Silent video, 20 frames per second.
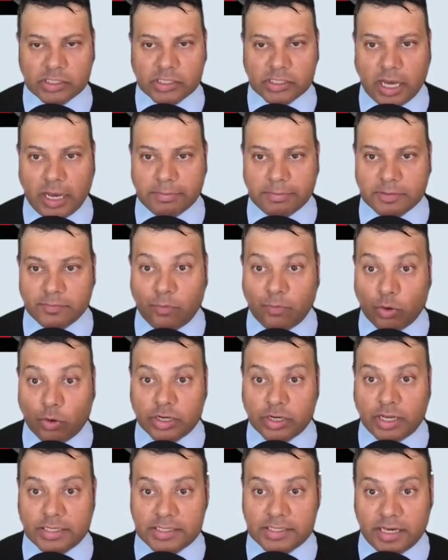types of
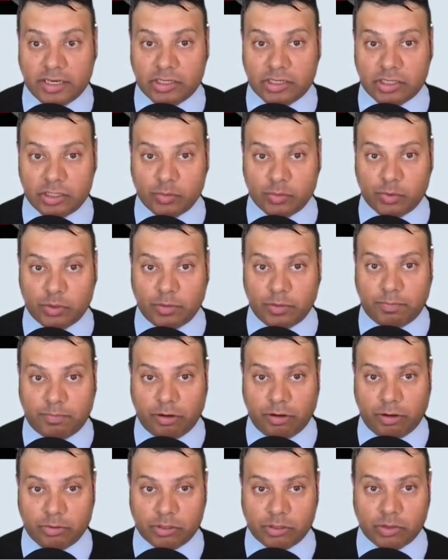organizations would
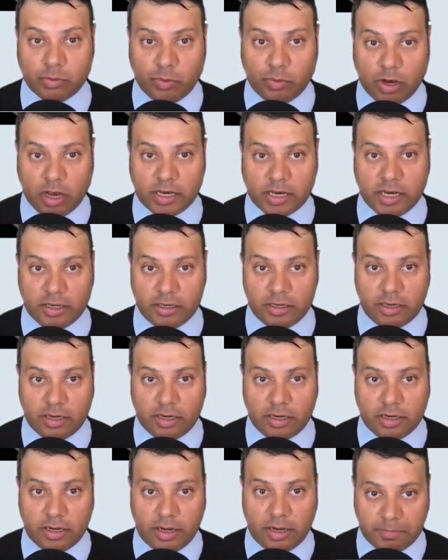approach to work
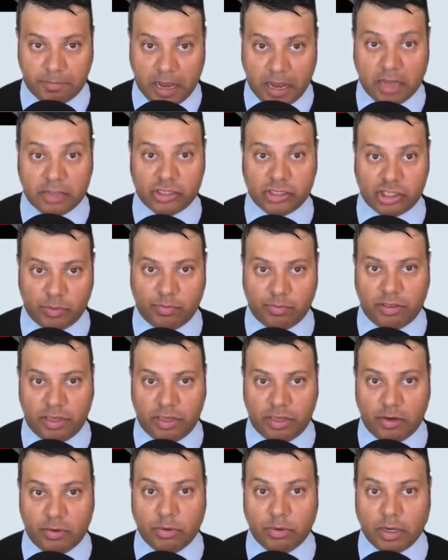in partnership with
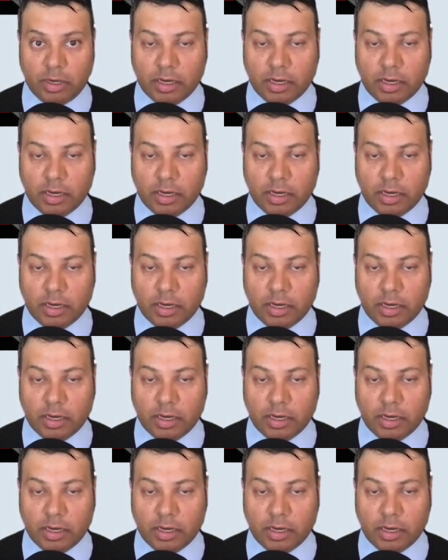you?